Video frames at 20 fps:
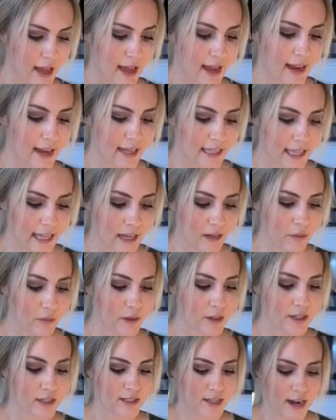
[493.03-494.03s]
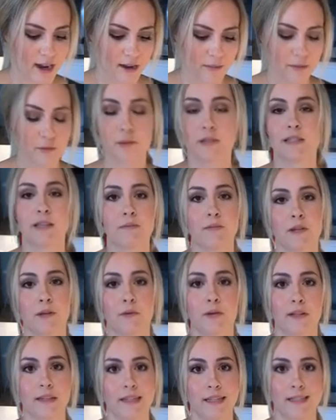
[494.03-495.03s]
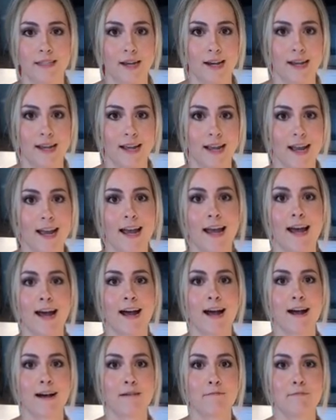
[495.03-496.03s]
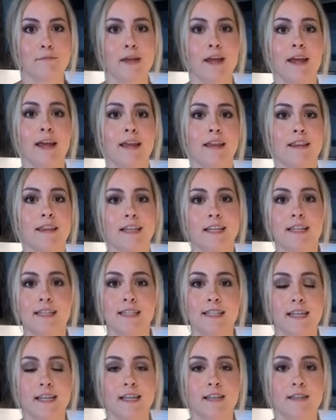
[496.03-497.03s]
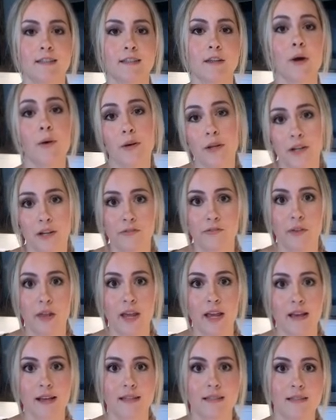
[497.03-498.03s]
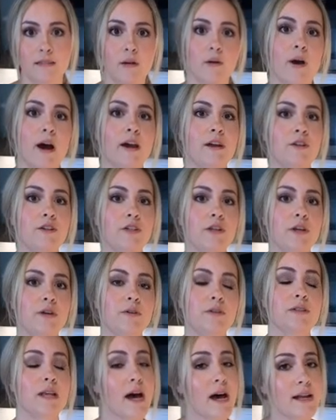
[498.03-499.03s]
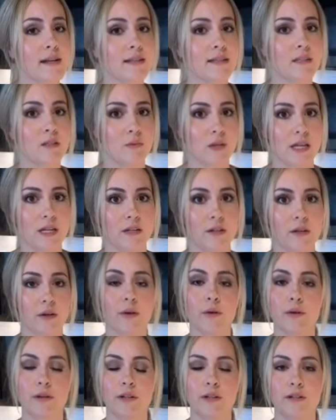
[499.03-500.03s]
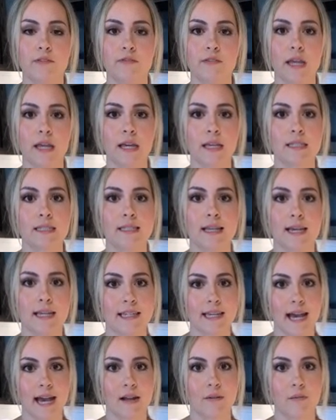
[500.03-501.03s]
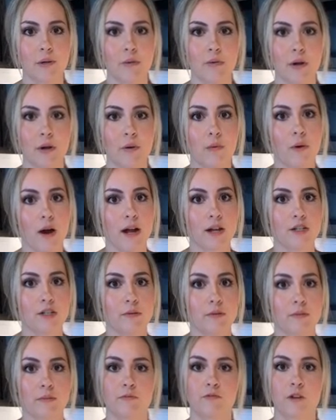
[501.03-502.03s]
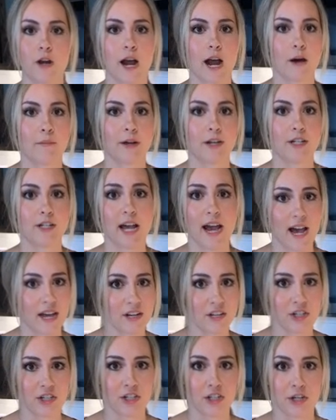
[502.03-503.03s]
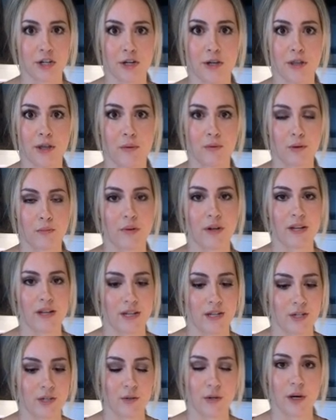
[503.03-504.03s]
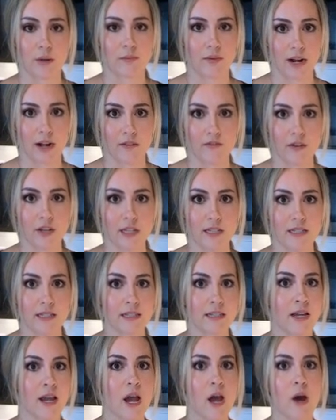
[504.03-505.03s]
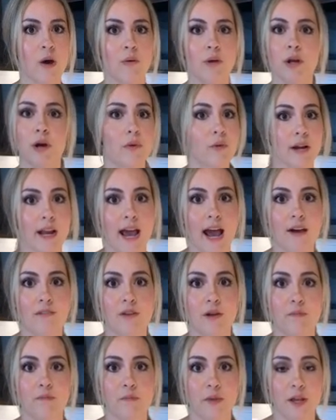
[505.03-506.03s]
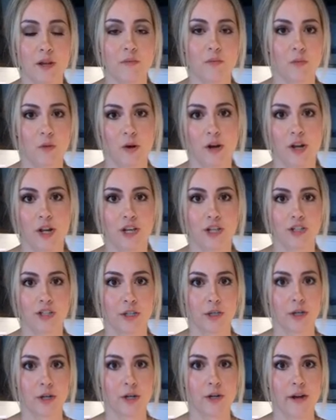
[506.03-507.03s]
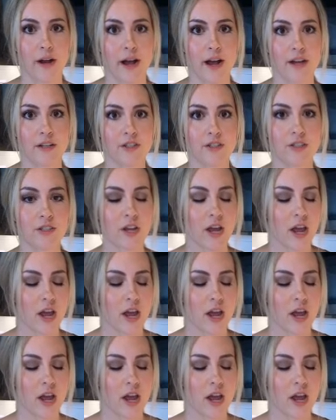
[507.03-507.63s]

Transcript: And then we're gonna top with something really exotic. This is coconut flakes. So I chose unsweetened coconut flakes. Again, we wanna watch for how much added sugar that we're putting into our breakfast. We don't wanna have a mid-morning sugar crash.